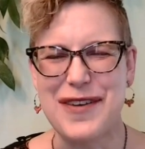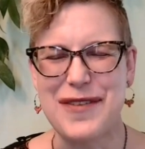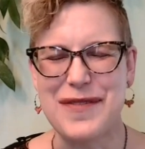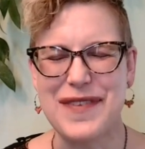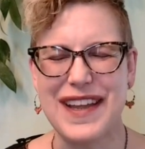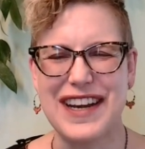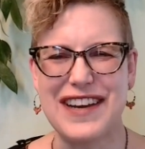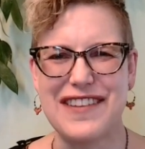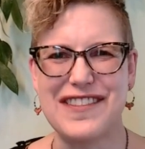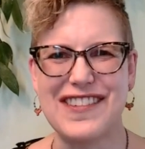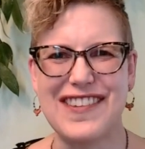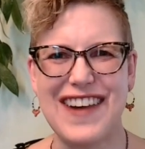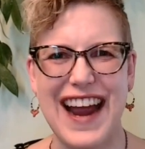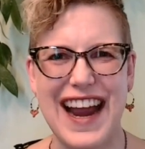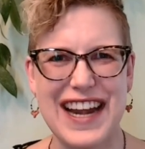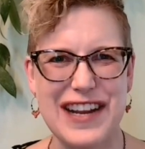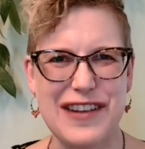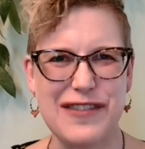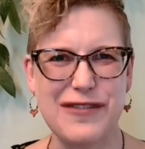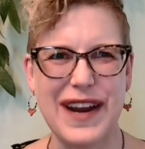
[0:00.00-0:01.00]
in a
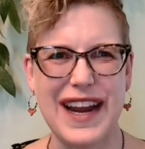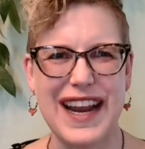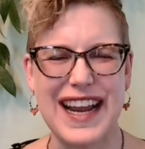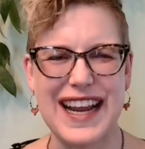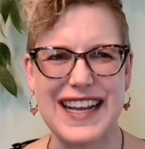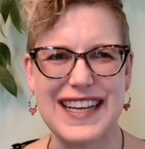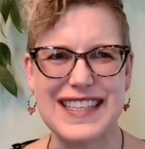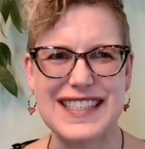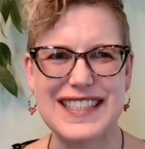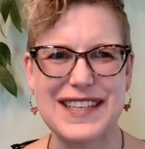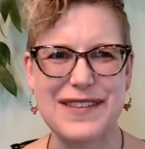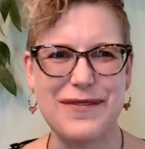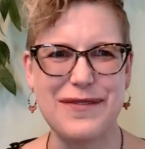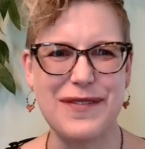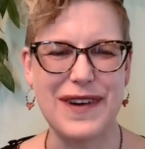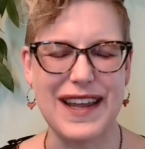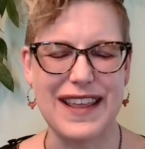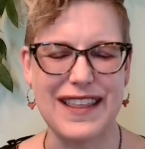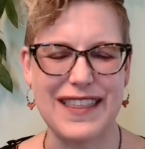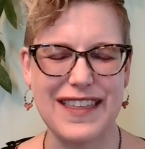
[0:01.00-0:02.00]
variety of ways
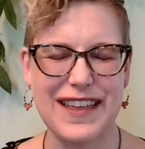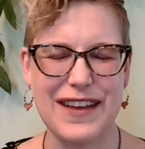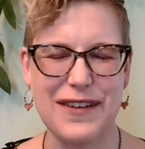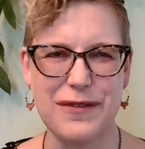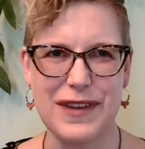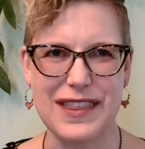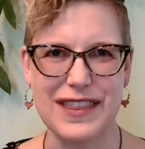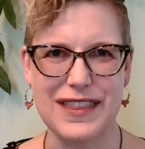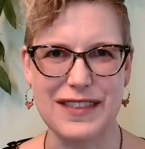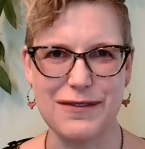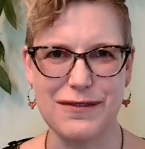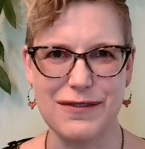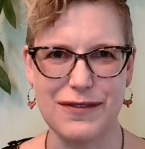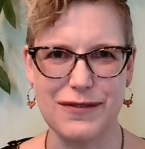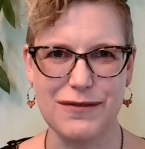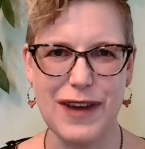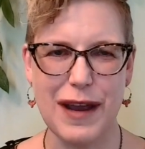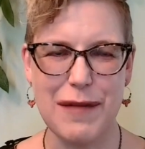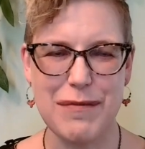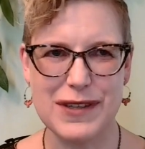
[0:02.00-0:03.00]
with
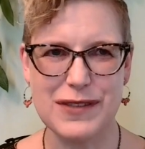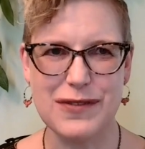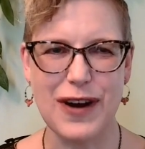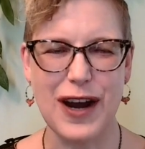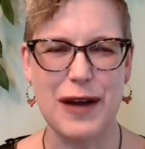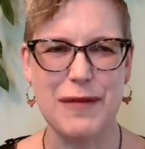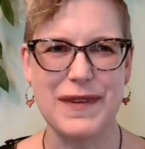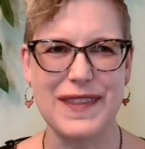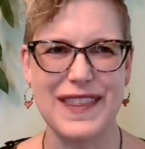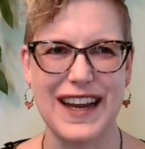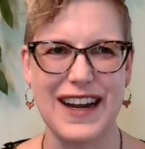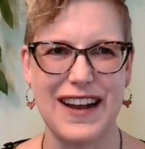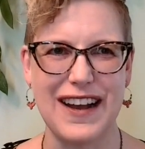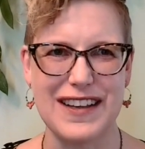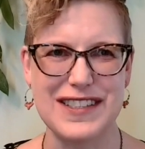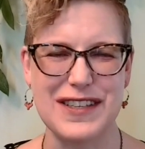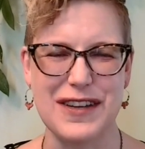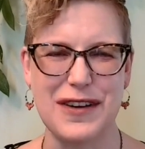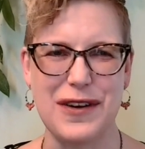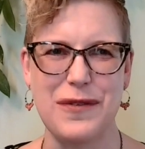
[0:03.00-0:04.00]
repertoire, but then
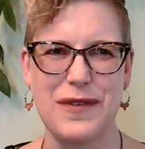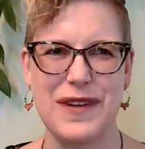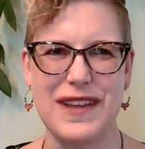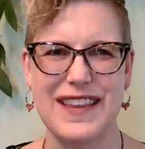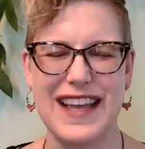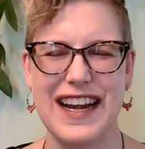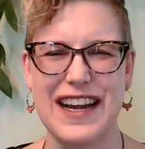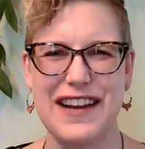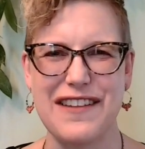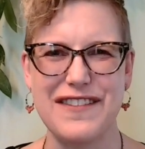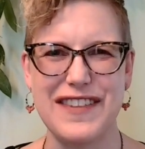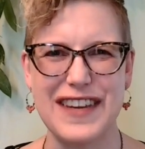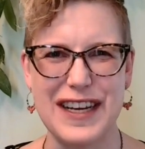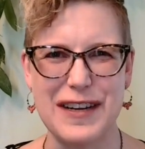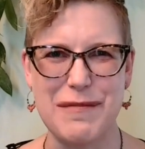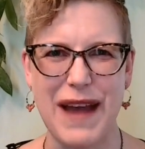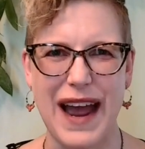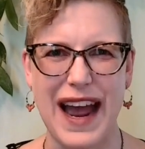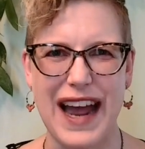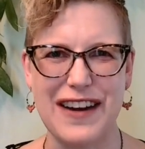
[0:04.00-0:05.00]
also with getting
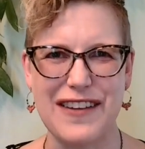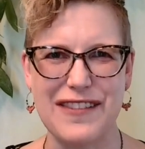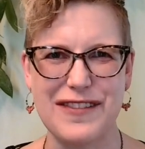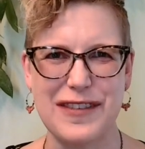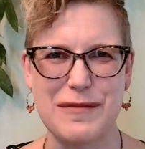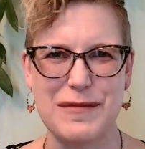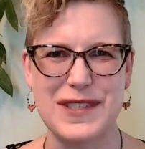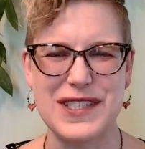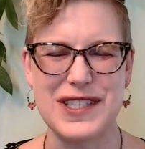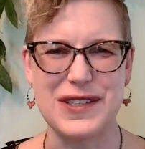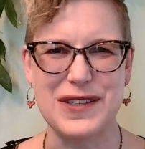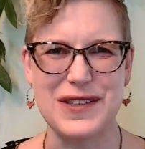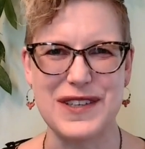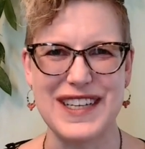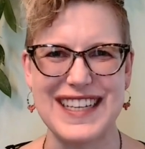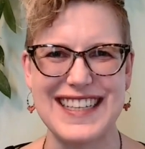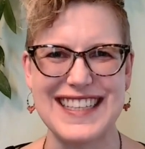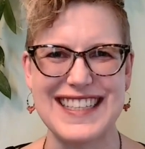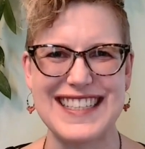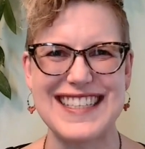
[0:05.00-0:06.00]
feedback from
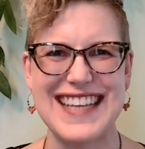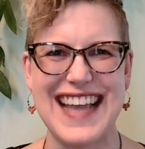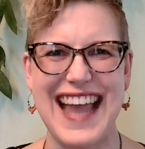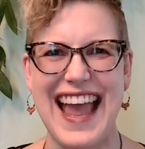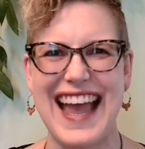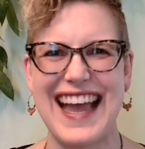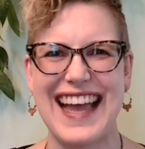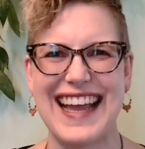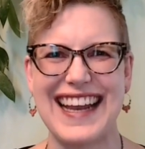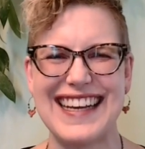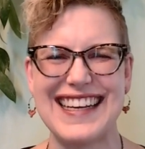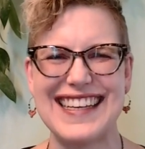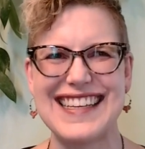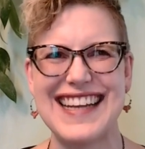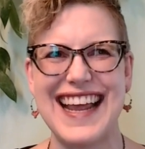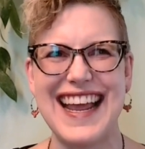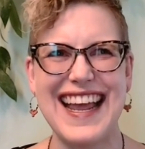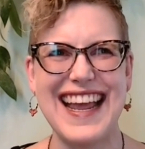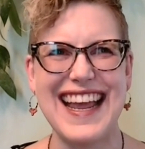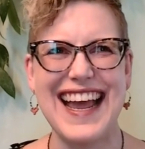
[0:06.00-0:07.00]
students and
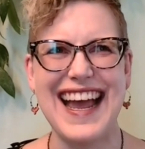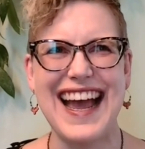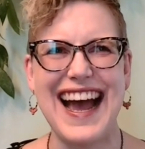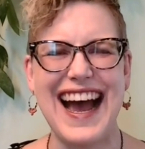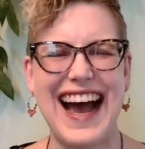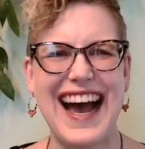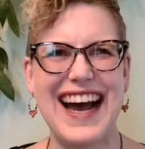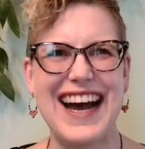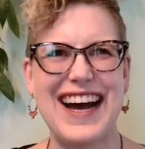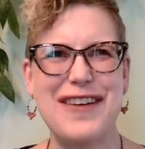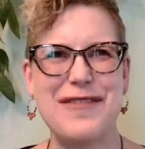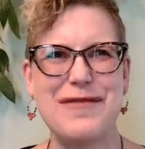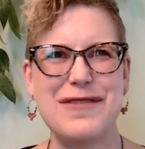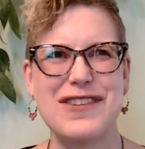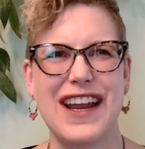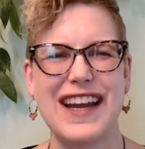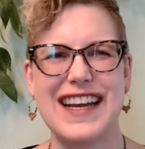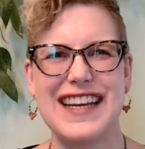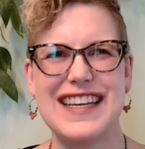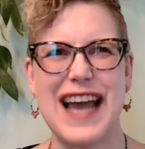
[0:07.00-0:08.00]

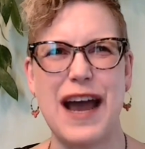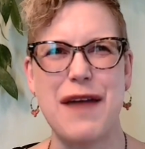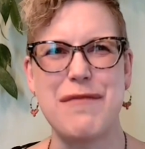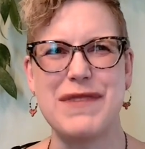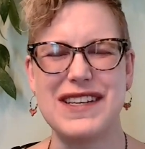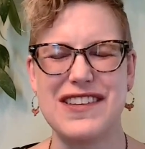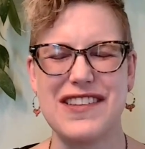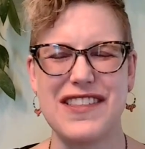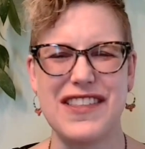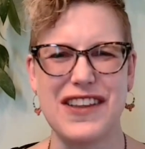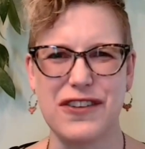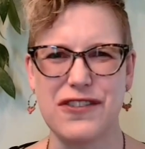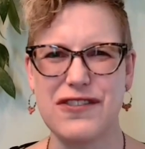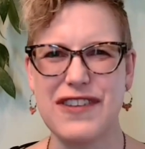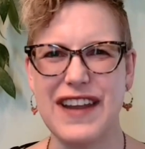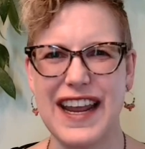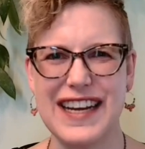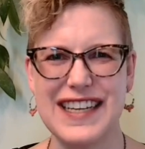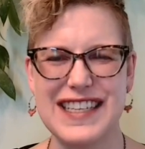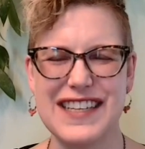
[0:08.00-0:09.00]
trying to tap into their
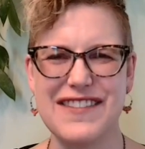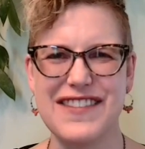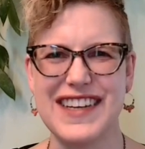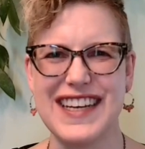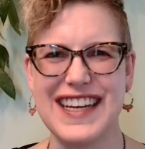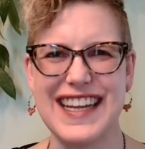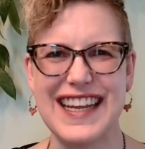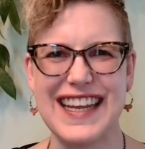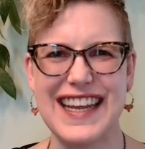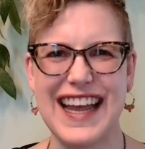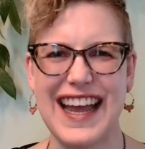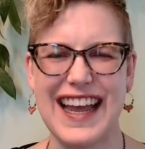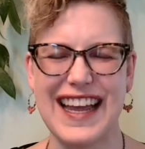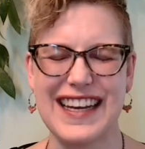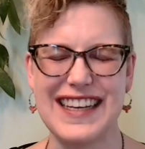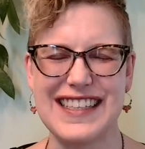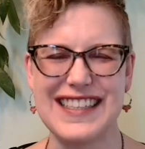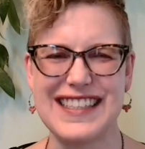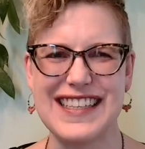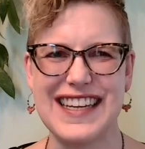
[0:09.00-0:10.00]
creativity
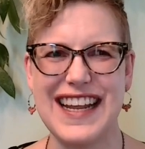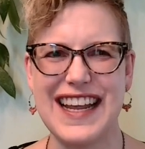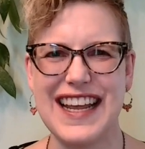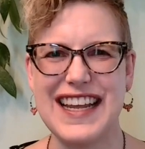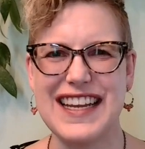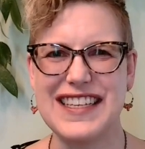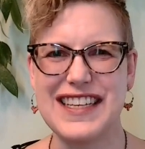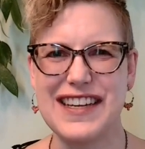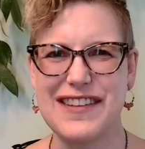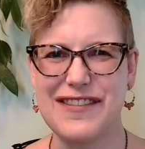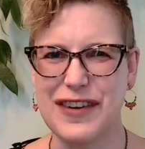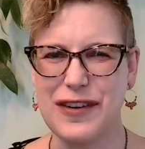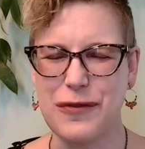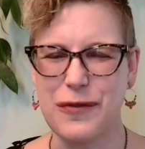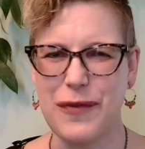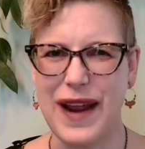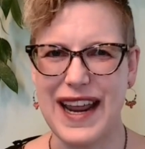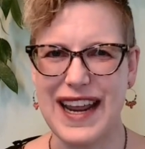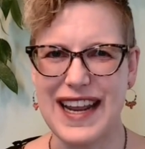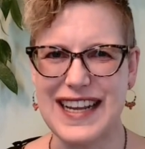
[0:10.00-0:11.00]
and different
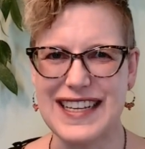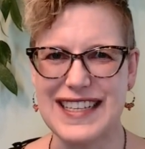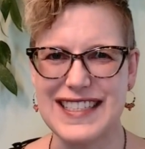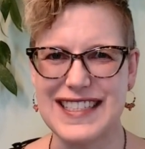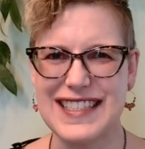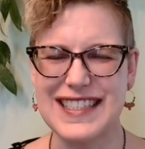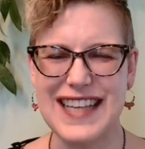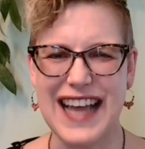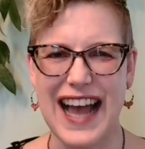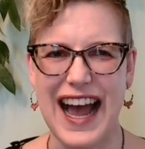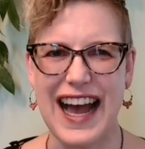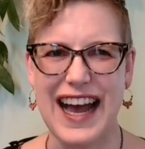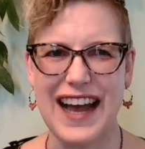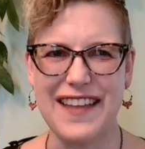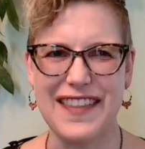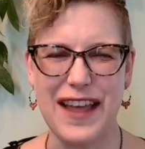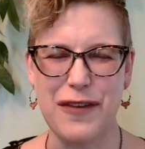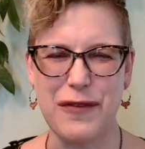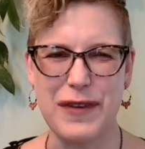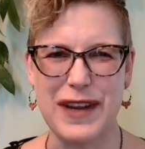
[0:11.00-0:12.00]
ways
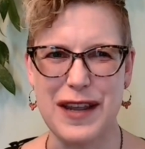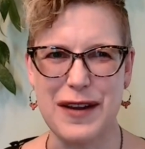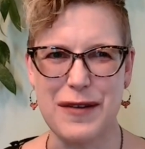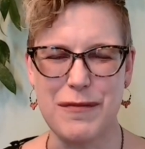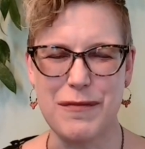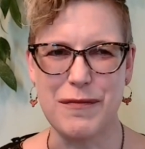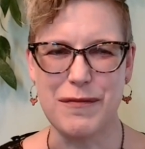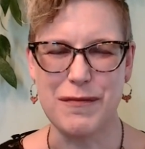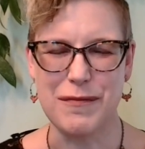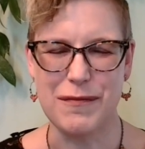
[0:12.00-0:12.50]
that we can,